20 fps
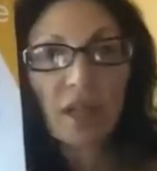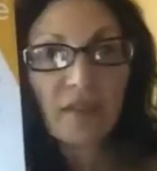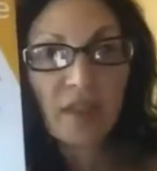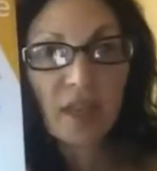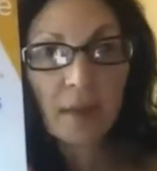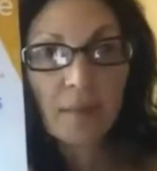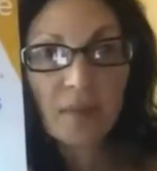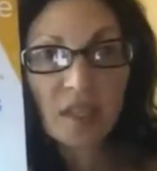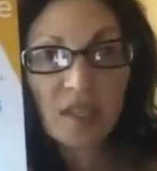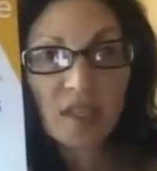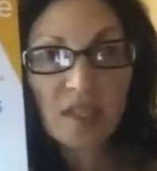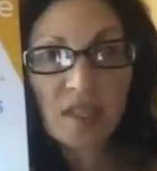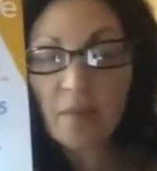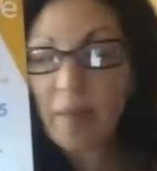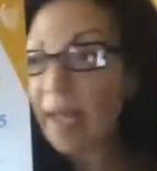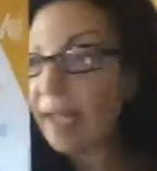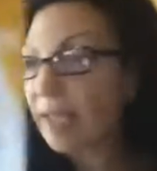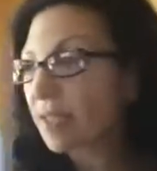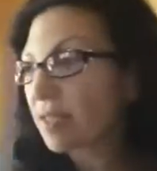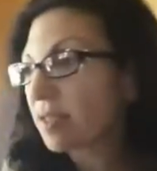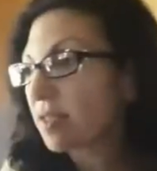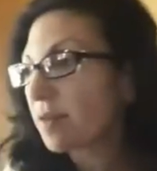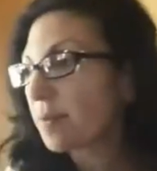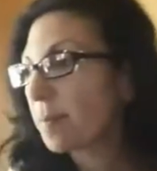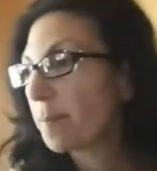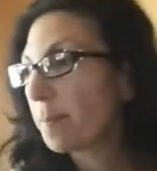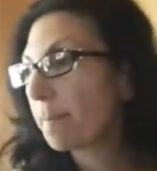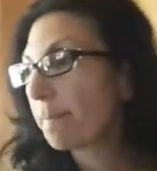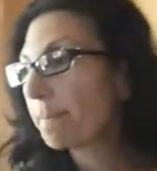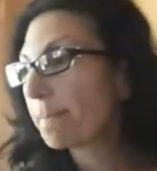of them, this is the best.
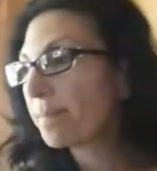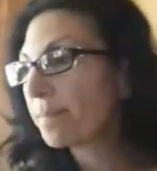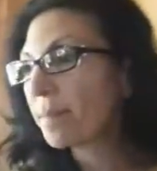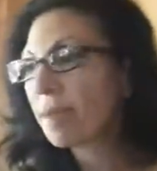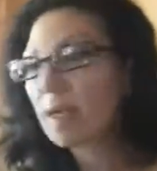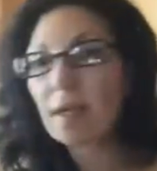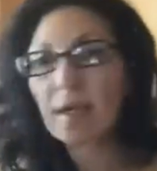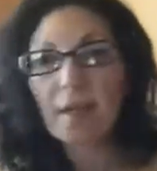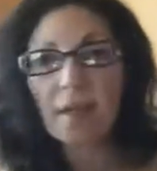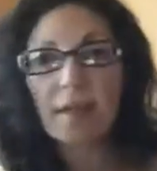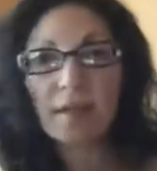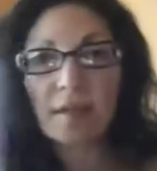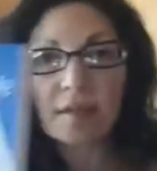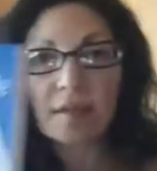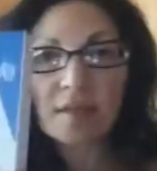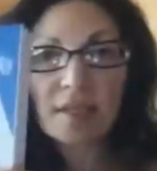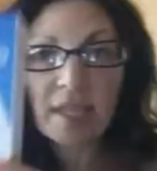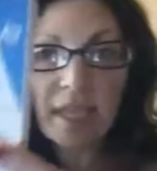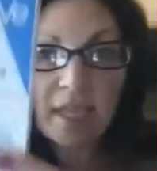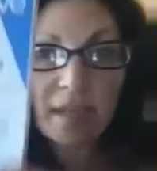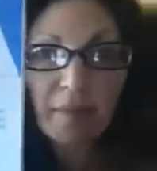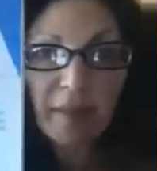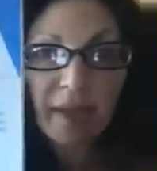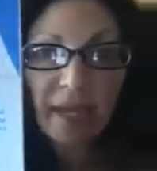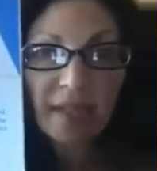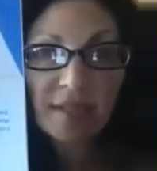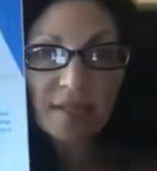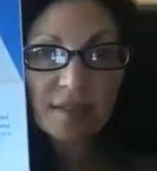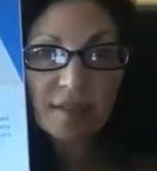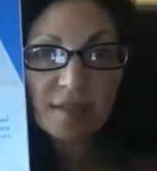Second
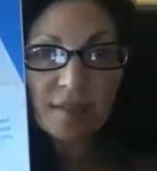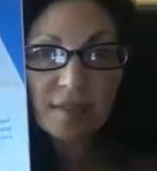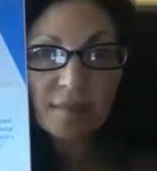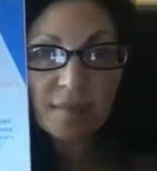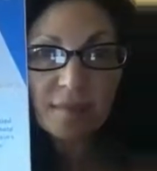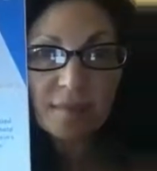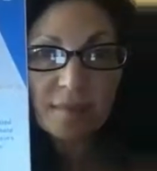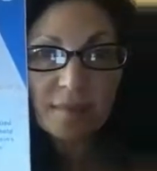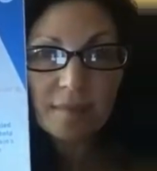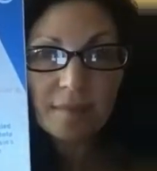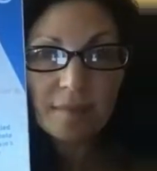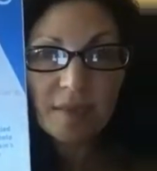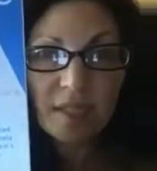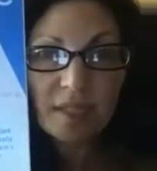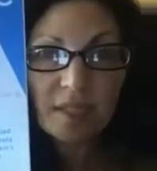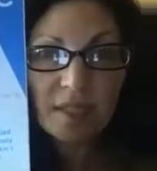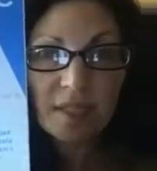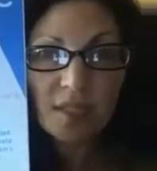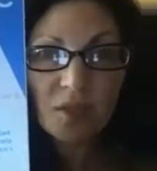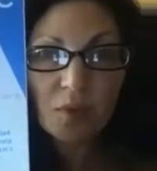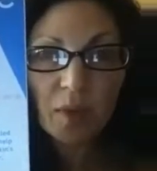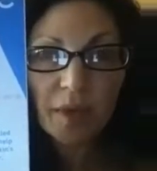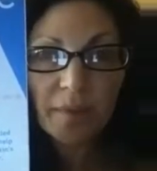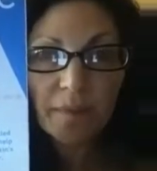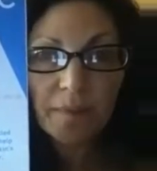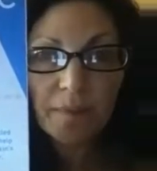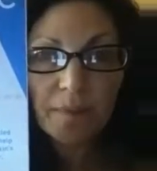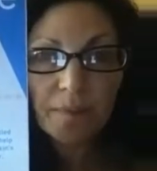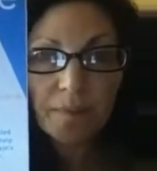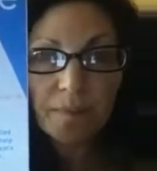best is this
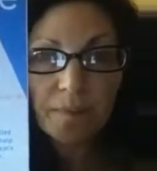one.